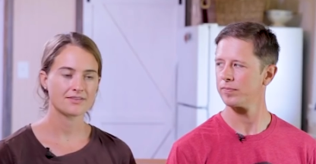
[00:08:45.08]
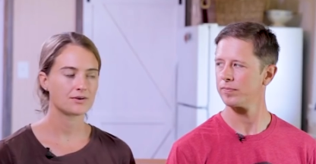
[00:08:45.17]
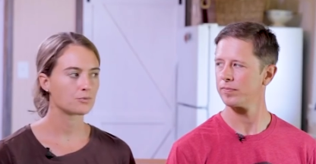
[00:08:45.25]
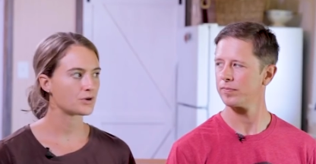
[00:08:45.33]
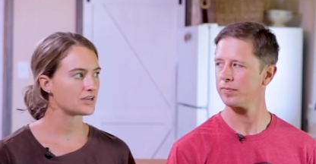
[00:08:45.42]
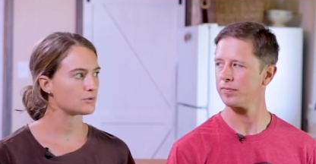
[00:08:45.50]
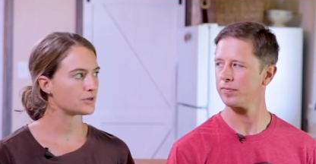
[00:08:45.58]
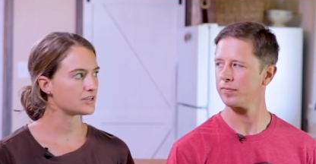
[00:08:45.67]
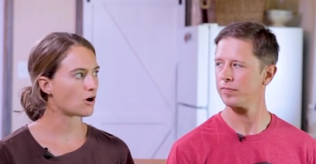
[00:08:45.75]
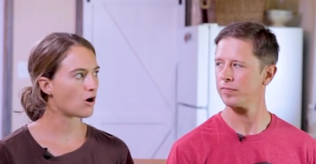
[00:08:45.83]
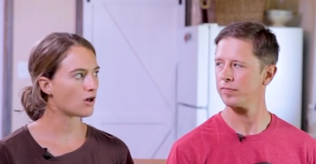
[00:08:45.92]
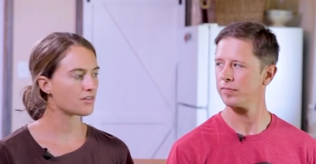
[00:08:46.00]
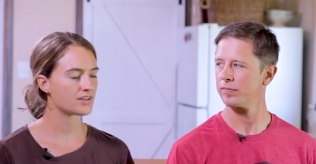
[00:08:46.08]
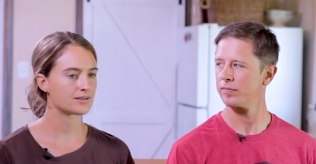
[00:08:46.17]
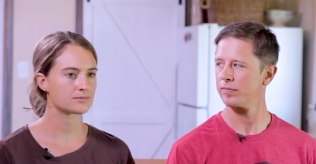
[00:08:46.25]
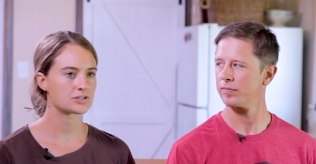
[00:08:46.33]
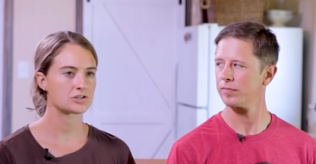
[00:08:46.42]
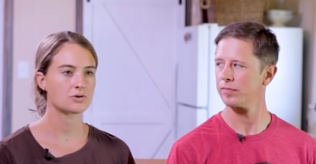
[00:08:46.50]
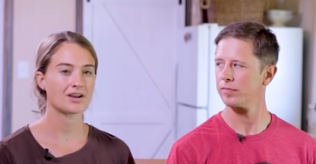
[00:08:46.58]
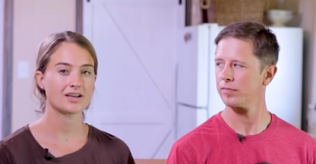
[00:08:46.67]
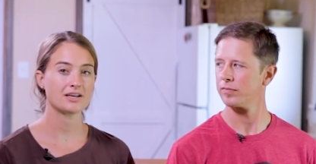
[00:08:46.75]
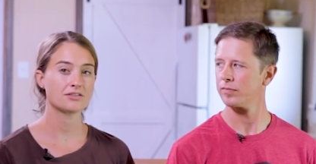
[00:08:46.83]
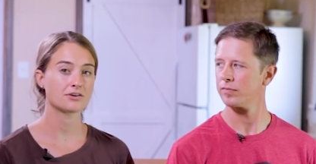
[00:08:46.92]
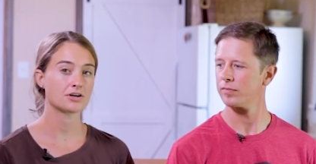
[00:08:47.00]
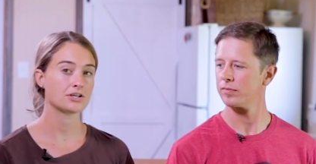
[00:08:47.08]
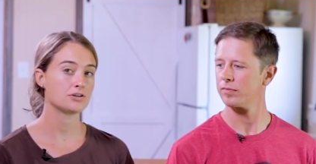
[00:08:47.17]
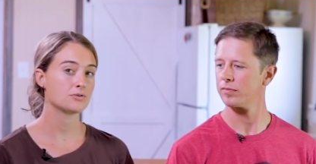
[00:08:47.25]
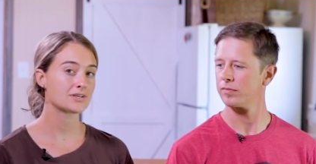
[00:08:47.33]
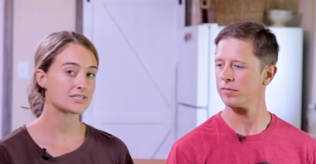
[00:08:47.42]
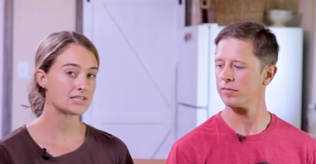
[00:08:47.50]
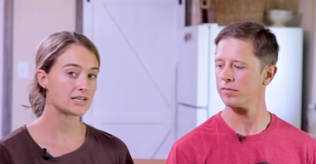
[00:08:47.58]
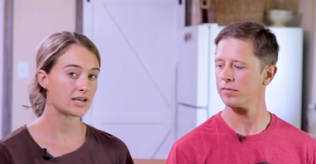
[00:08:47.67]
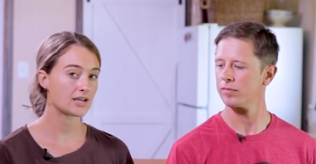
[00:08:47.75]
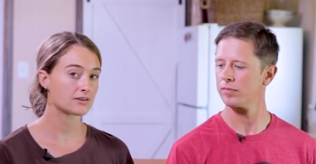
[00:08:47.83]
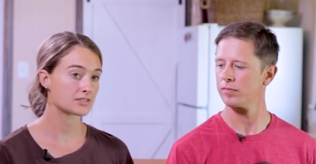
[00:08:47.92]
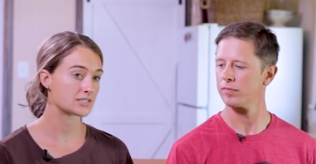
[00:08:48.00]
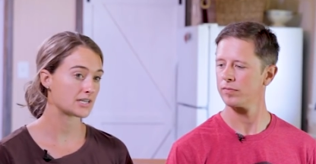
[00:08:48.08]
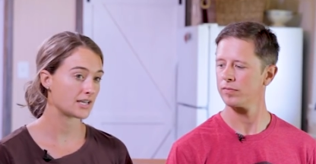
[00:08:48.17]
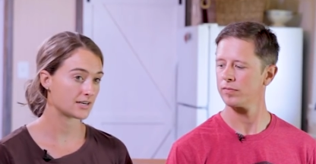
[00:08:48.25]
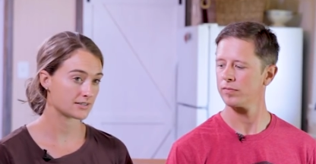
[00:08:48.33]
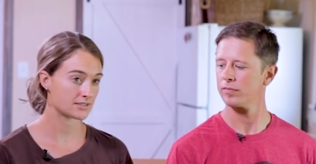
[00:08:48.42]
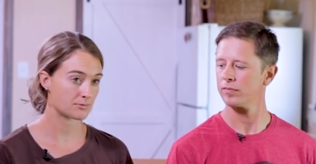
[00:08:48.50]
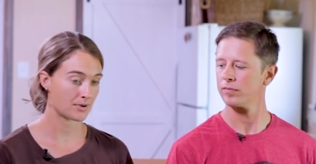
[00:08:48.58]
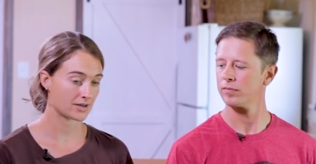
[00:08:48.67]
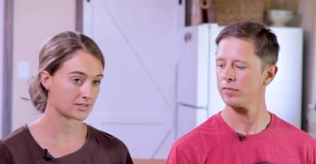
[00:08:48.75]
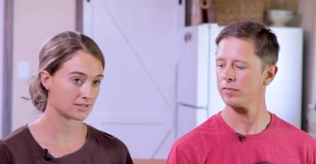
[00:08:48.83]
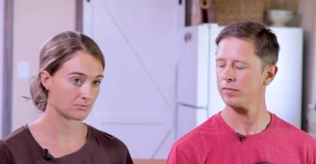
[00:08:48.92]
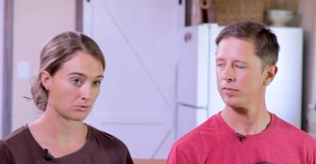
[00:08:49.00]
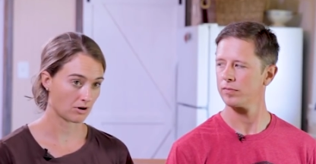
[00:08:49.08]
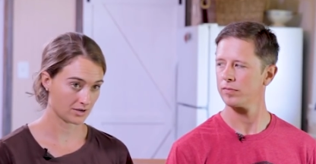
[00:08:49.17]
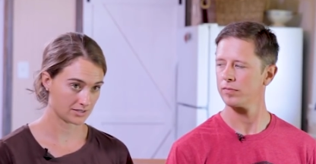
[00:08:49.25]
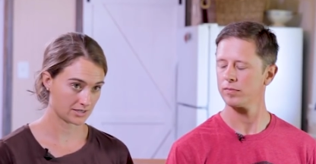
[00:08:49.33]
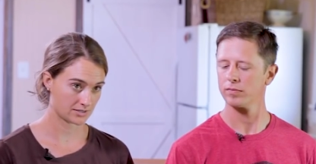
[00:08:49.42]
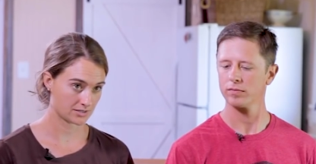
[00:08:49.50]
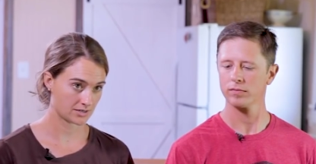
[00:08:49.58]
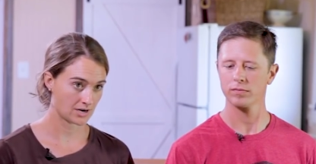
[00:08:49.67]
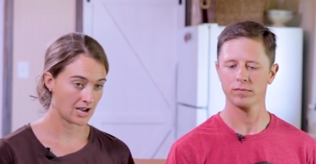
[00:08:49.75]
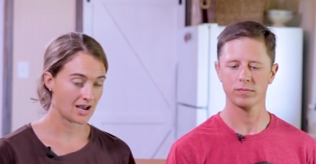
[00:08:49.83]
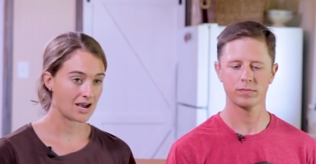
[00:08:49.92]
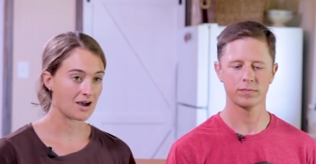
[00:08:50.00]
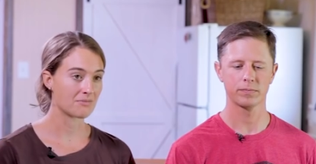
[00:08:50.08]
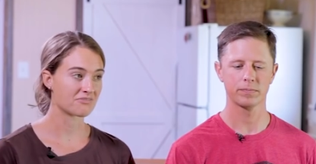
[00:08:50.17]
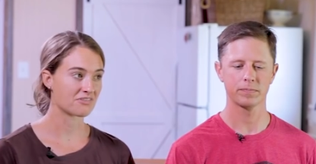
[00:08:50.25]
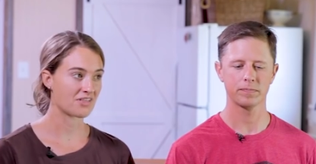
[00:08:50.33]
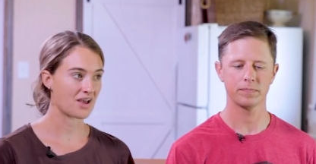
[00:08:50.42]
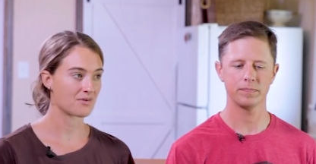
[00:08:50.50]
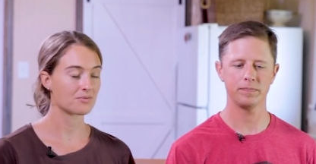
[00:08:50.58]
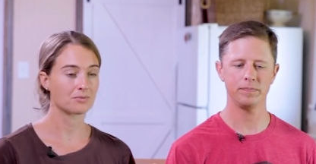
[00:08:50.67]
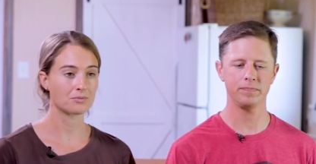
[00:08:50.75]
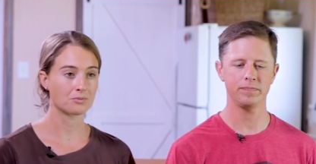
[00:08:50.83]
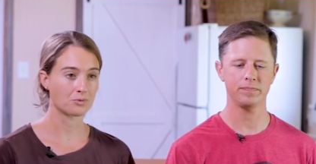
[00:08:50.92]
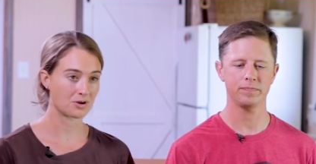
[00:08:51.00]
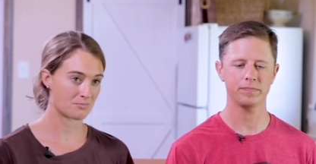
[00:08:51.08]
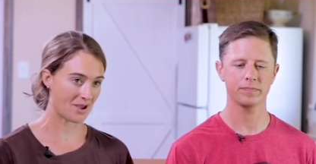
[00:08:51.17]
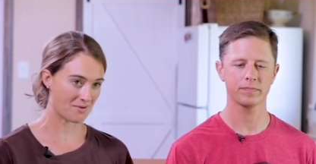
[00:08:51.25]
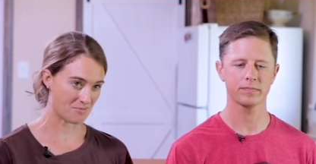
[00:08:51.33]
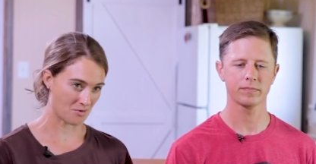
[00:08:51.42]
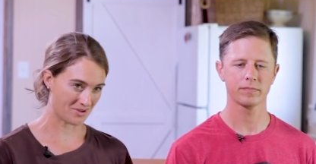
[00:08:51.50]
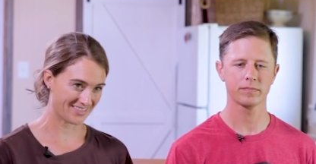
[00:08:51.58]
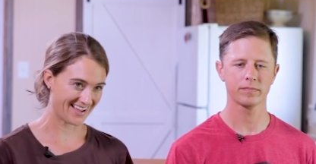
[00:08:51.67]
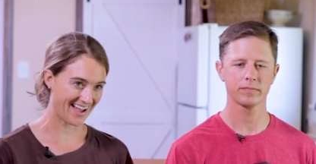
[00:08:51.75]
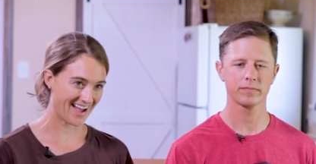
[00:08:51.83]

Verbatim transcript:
Speaker 1: then we haul them to either a USDA or state inspected processor for that one bad moment they